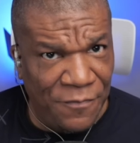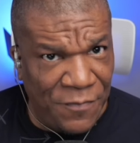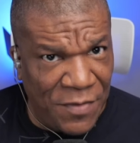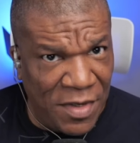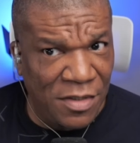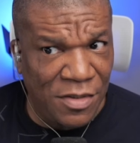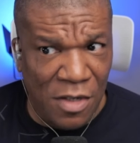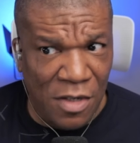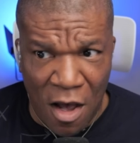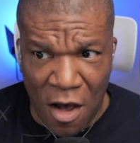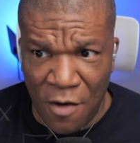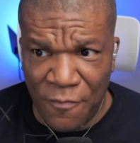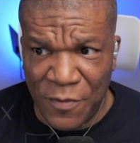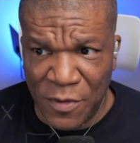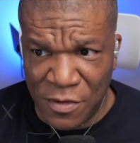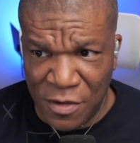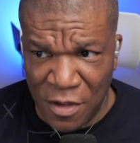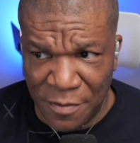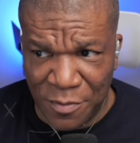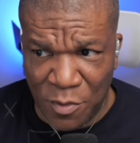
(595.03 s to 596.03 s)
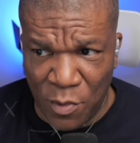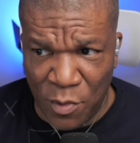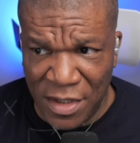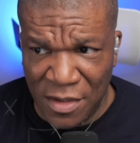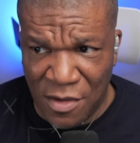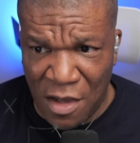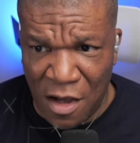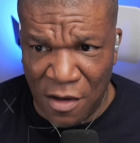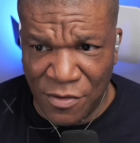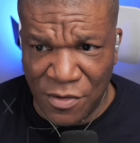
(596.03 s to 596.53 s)
Fish offers up
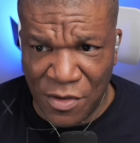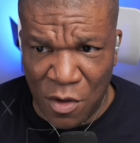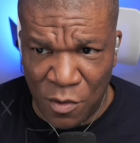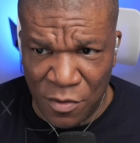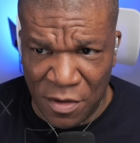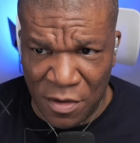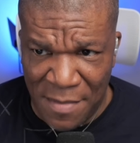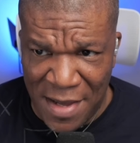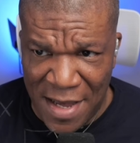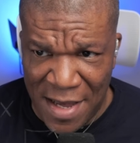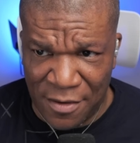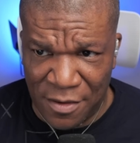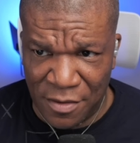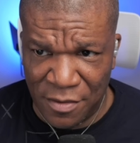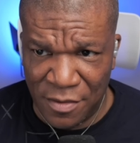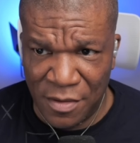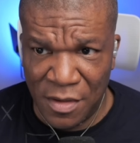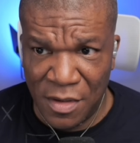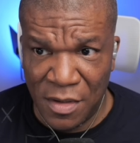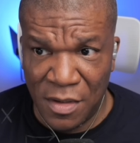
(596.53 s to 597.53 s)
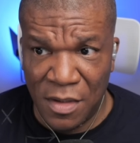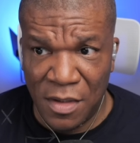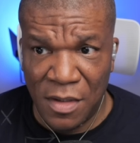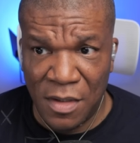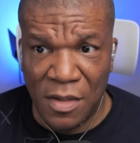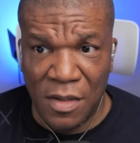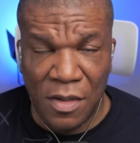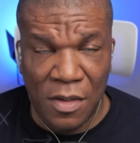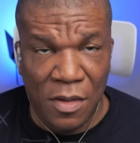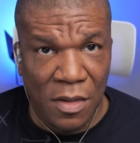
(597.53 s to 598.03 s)
3 thoughts on the matter.
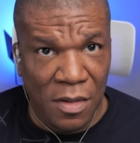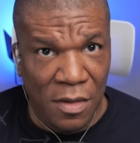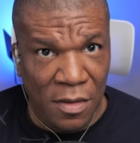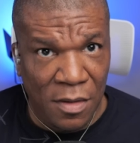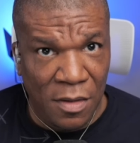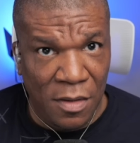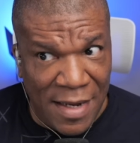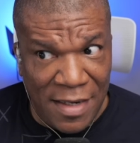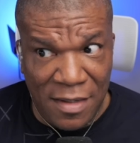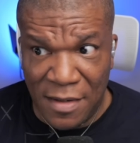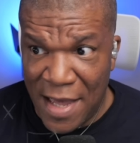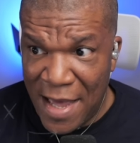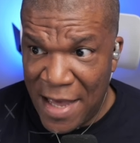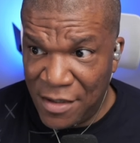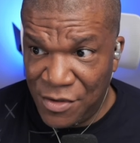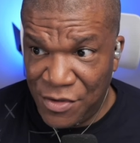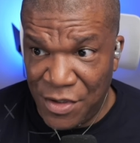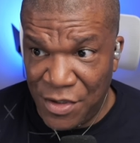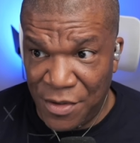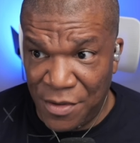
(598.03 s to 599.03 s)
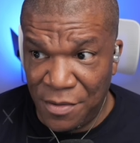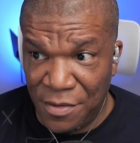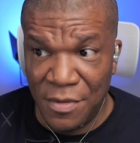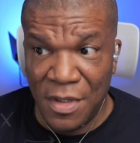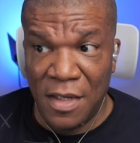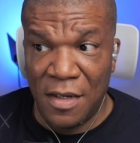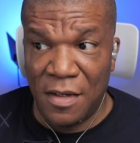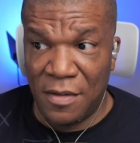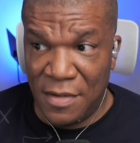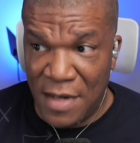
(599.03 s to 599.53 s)
Late last year,
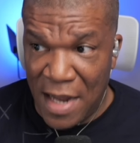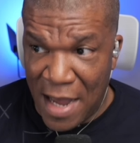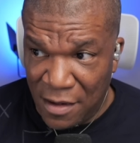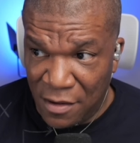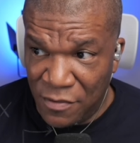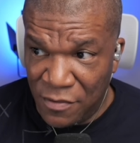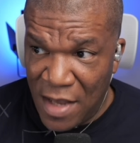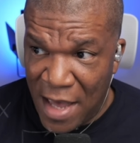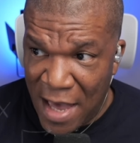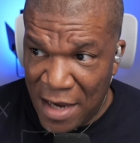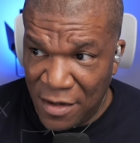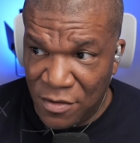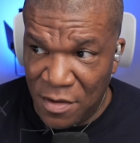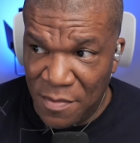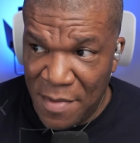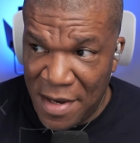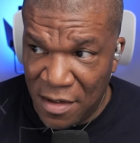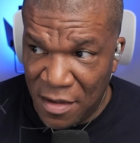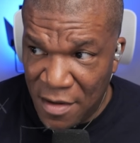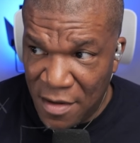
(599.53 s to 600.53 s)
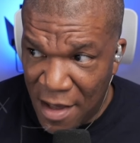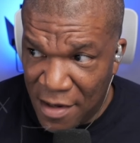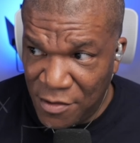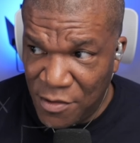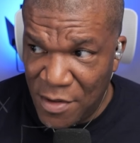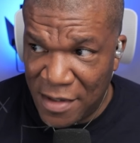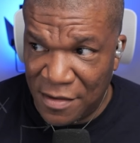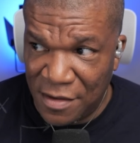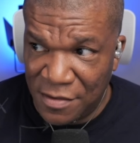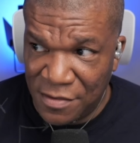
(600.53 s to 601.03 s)
Dallas actually made a
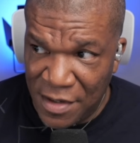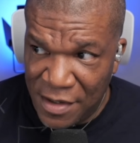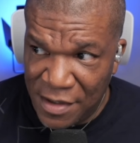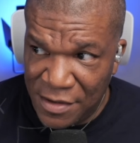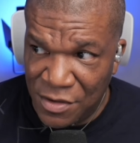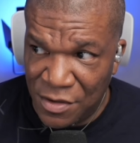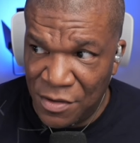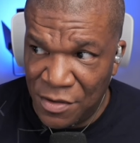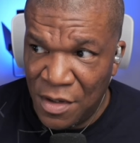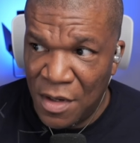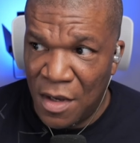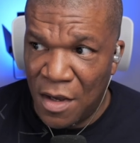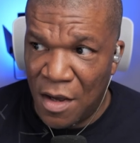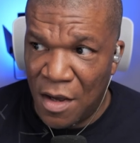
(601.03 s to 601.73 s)
contract extension